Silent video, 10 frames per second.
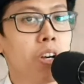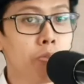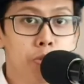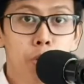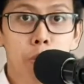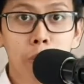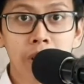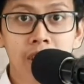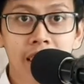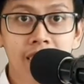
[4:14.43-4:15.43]
A few
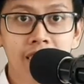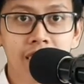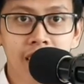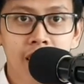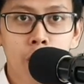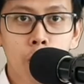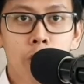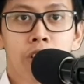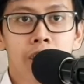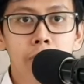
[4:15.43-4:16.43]
moments later,
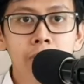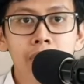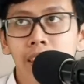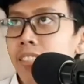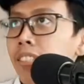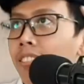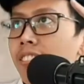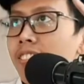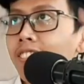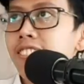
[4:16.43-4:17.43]
or something like
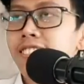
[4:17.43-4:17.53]
this.